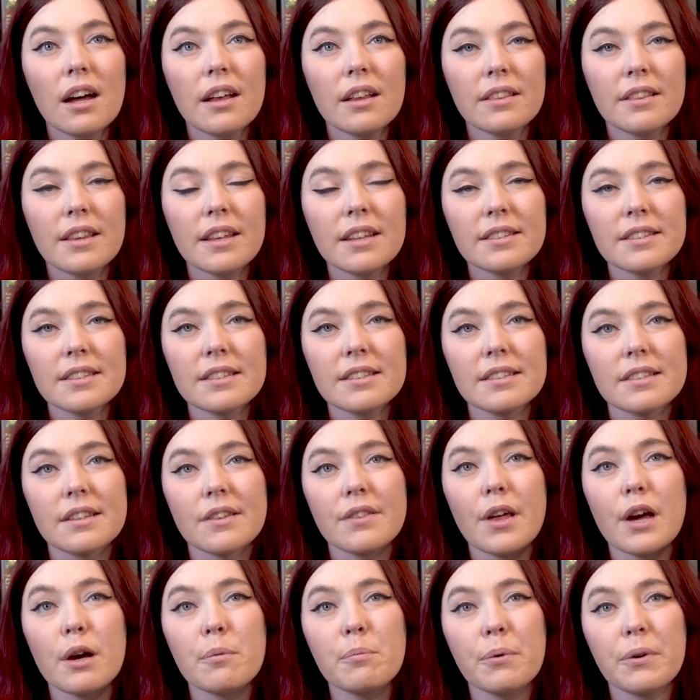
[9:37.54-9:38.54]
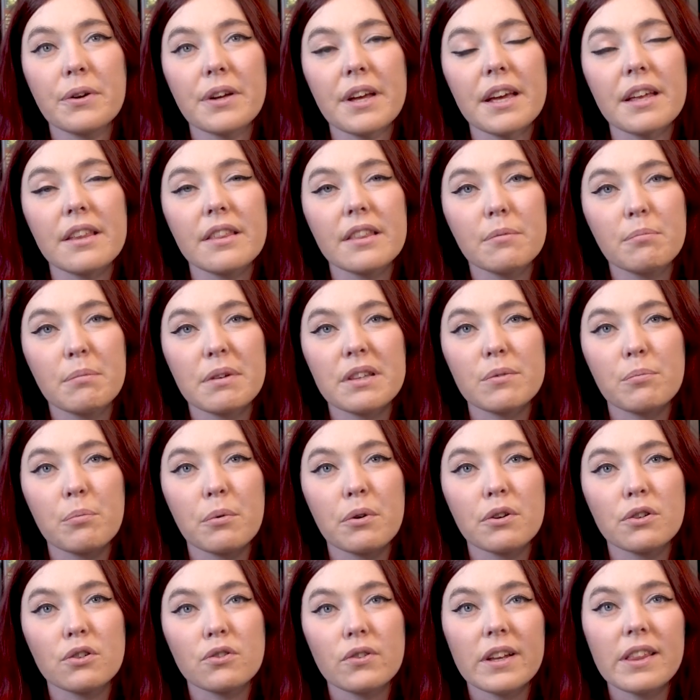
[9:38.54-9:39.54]
This is the third book in the
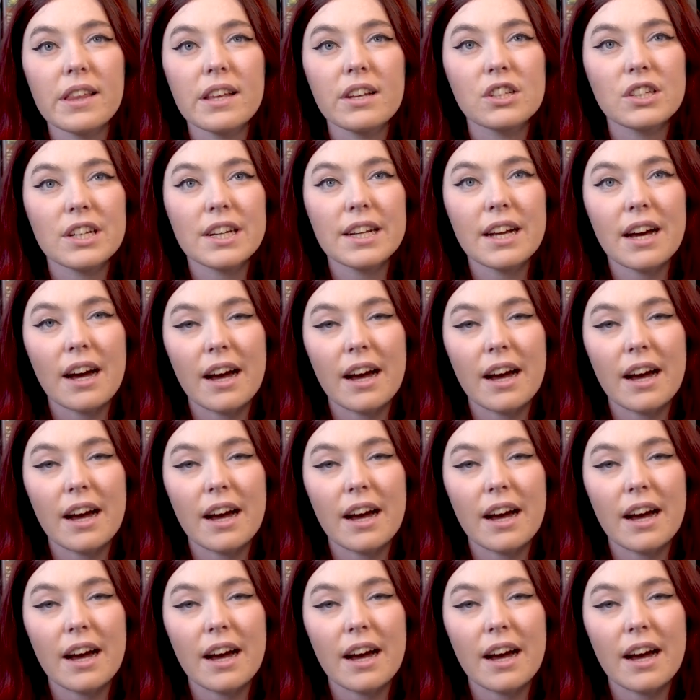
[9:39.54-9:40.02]
Mistborn trilogy.